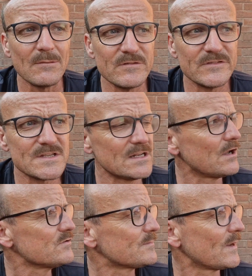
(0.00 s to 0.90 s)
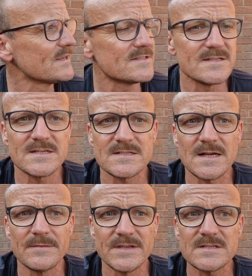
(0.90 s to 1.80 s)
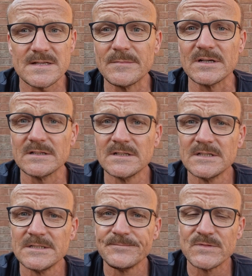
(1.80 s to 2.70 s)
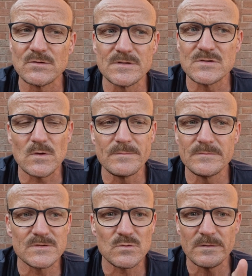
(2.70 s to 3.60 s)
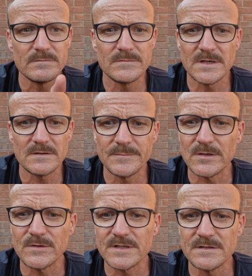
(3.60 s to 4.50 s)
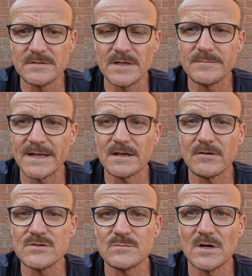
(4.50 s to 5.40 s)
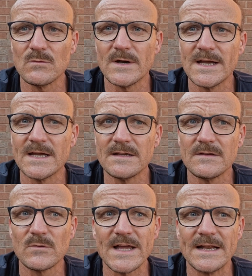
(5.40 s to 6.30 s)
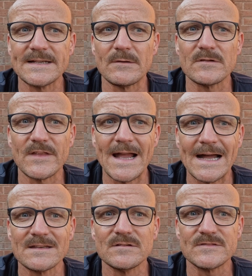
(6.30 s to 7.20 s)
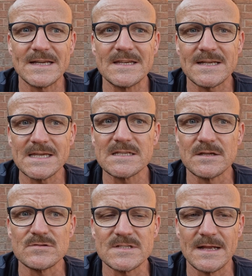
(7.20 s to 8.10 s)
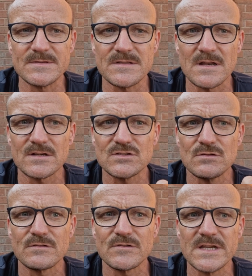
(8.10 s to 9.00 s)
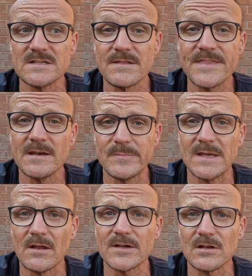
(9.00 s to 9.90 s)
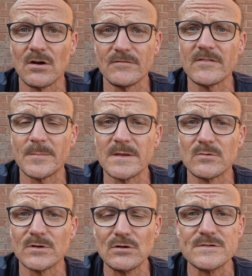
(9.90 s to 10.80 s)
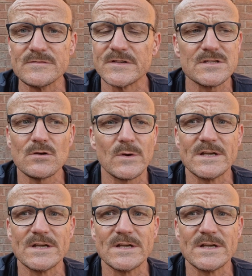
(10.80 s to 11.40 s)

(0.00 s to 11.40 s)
And we visit loads of places this summer doing swim building and bank erosion work, where without a doubt, if they hadn't have taken those steps in the last 2 or 3 years, they'd be like a lot of other people and losing fish, no